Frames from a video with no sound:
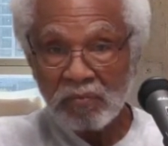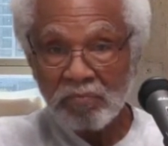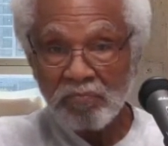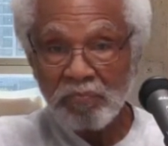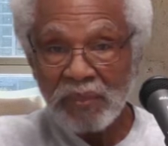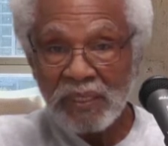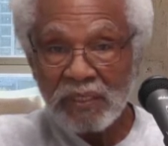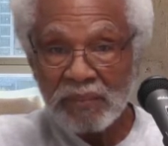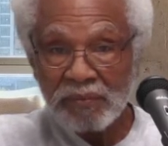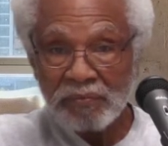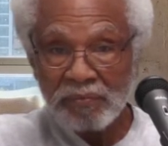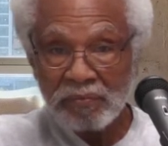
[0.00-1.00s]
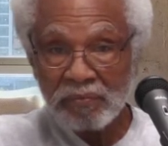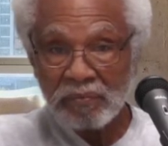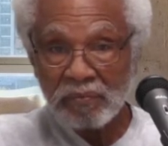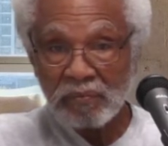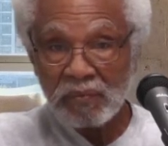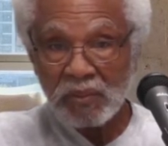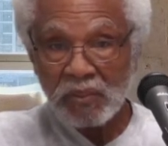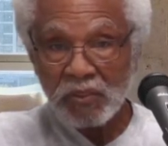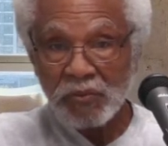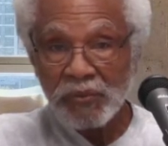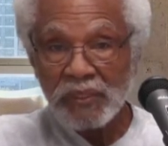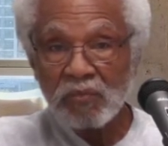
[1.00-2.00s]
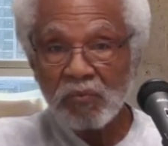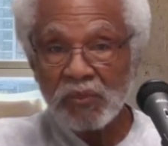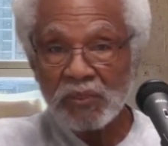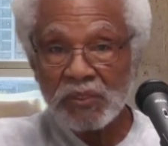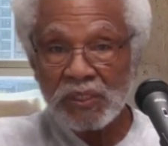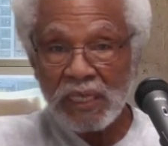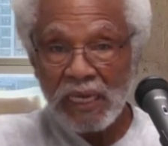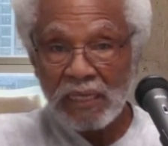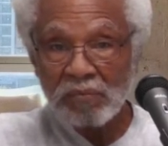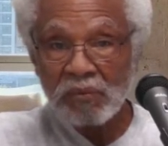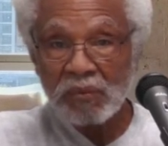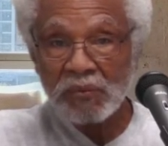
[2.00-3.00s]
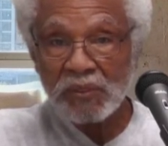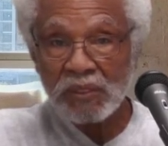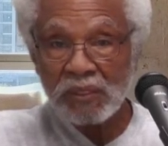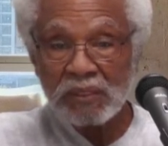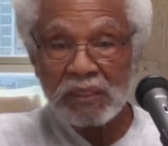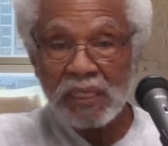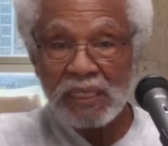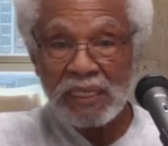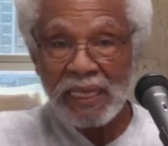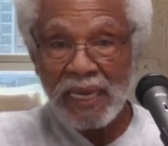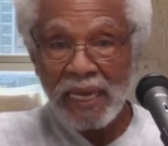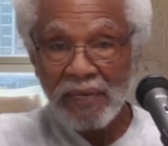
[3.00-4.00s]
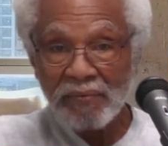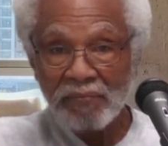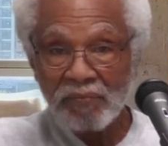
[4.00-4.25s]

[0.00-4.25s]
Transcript: beaten, treated worse than animals, none of that.